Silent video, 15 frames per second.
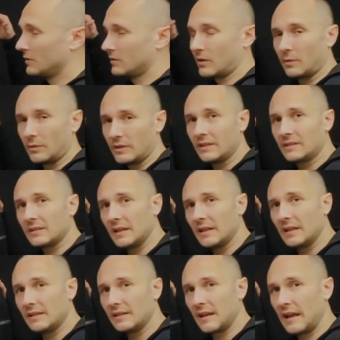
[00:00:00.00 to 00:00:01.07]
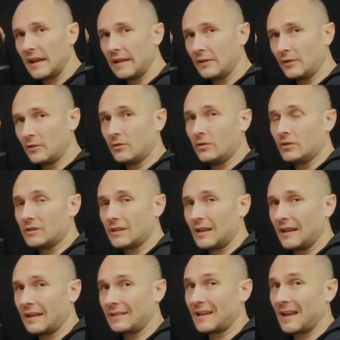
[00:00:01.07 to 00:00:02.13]
So this is a
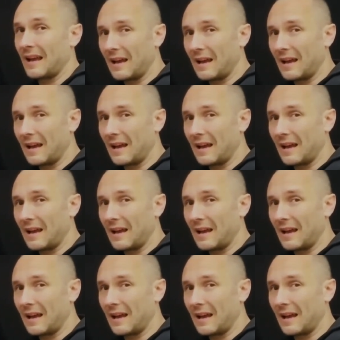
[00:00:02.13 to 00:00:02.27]
Gore-Tex